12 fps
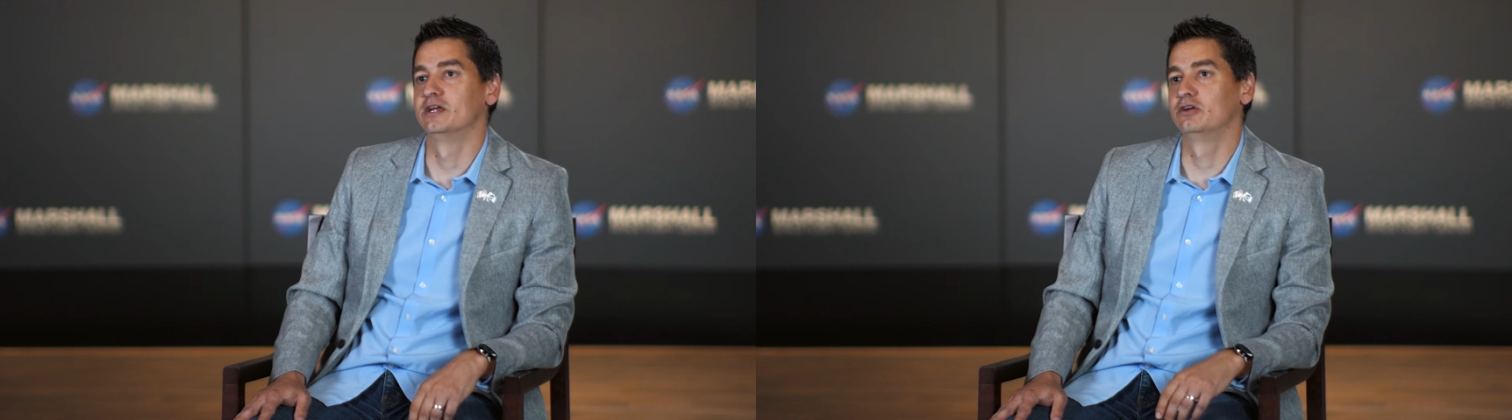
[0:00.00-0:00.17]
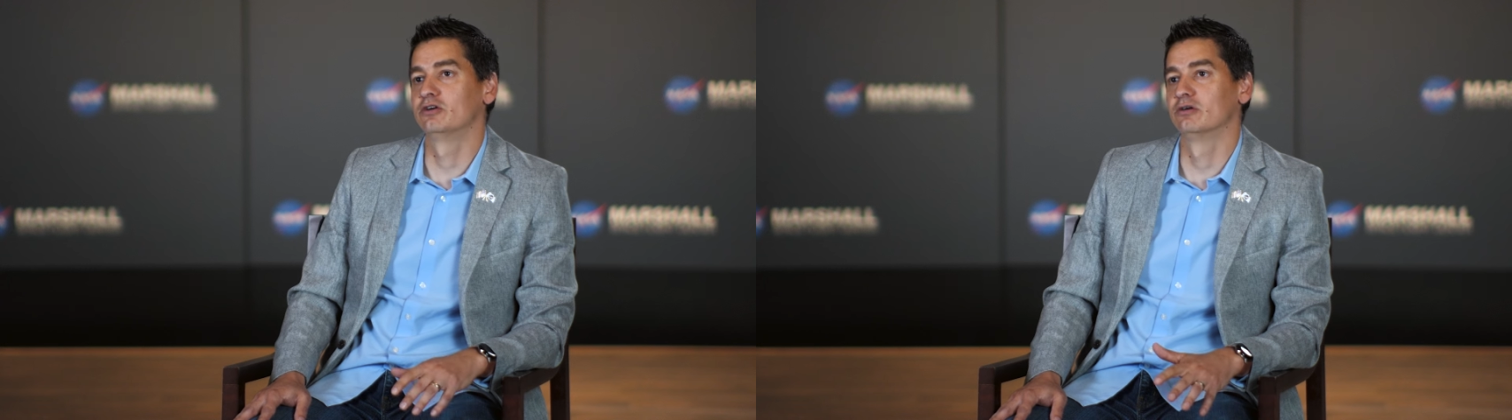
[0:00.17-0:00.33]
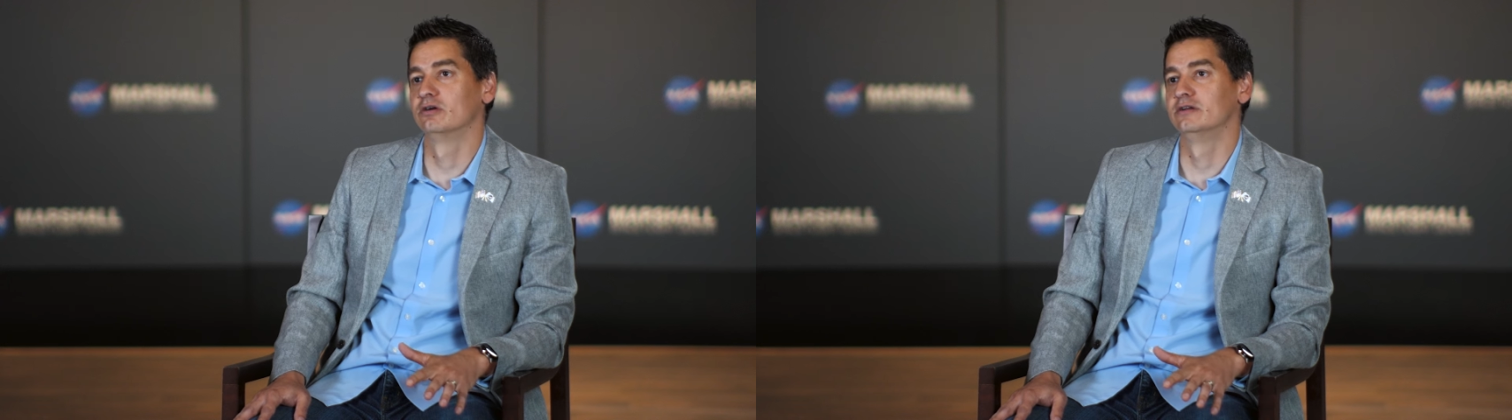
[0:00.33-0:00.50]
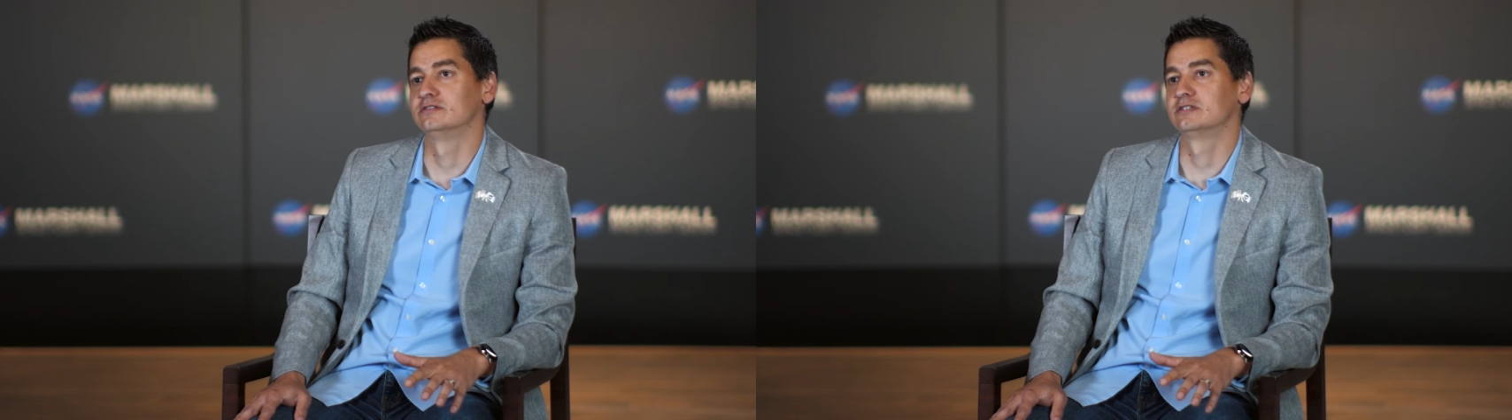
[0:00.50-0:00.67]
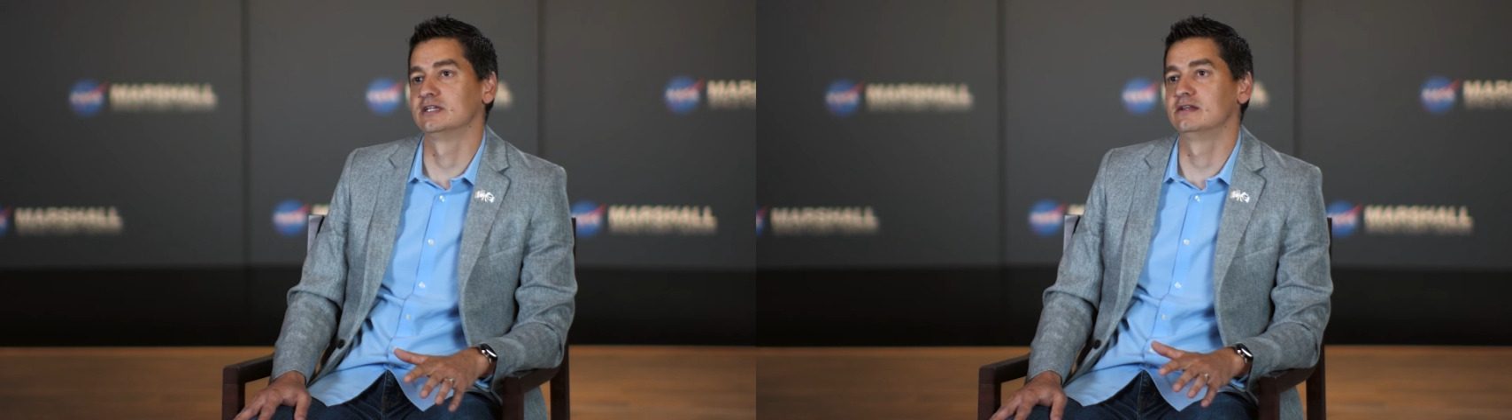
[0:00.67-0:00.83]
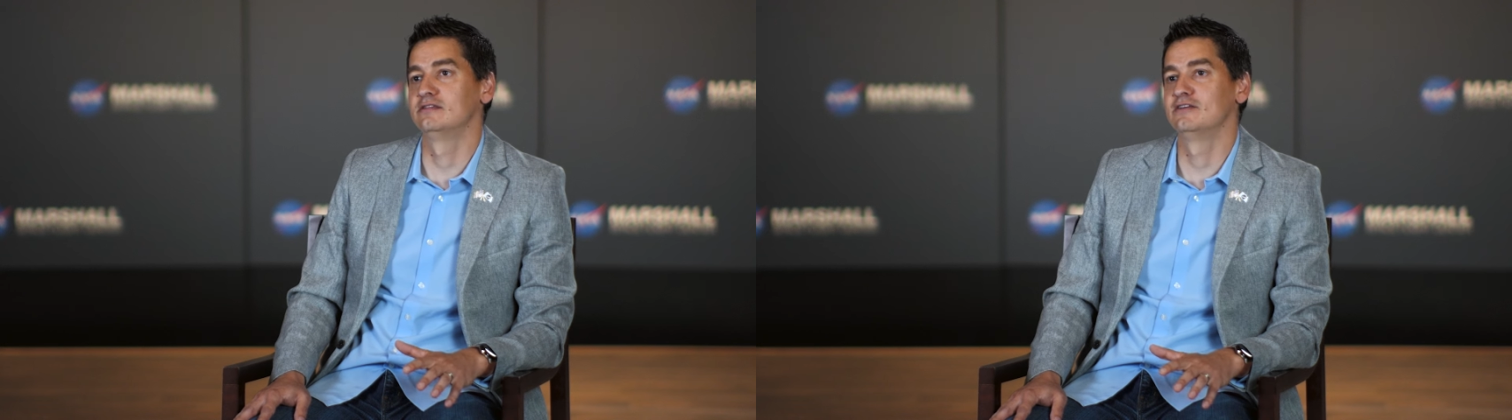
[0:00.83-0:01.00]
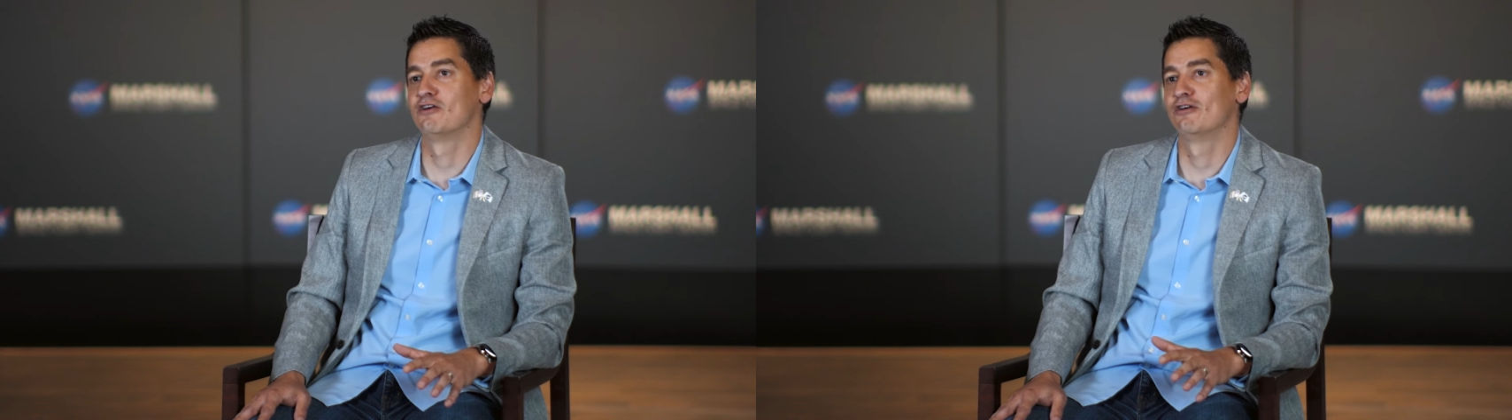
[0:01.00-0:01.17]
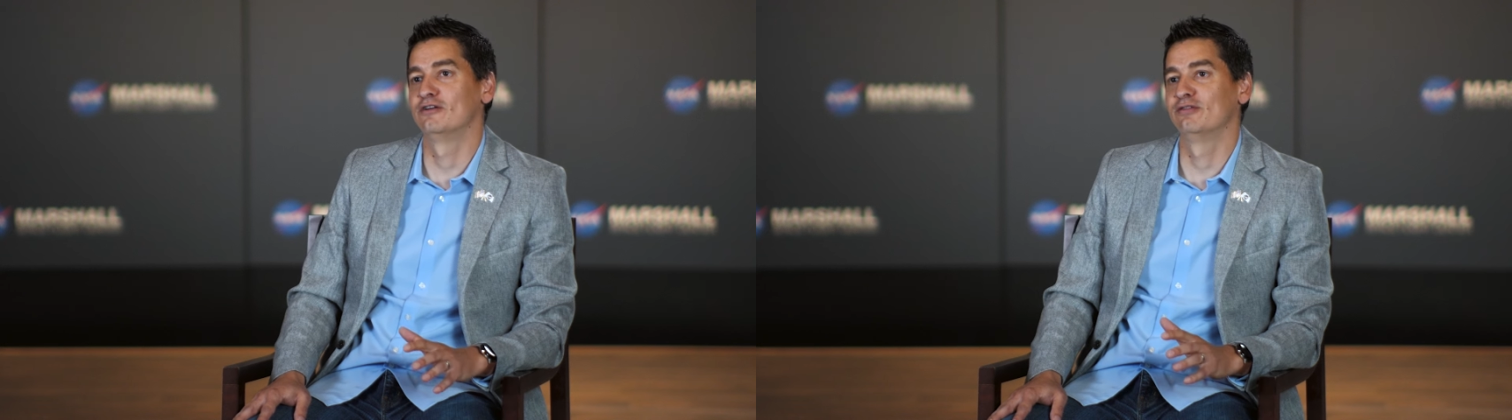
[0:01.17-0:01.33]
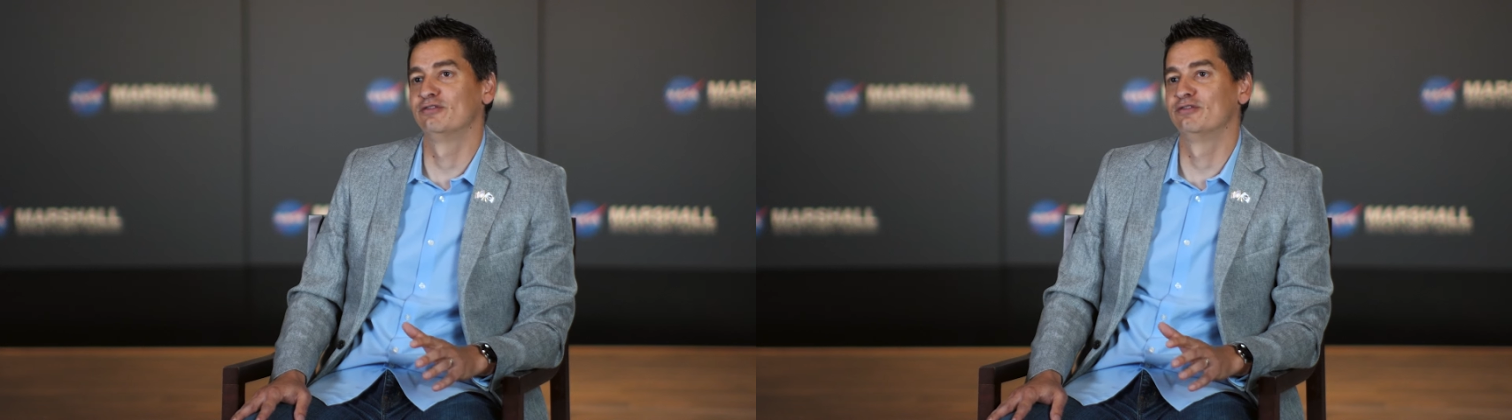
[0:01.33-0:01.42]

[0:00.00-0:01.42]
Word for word: than current state of the art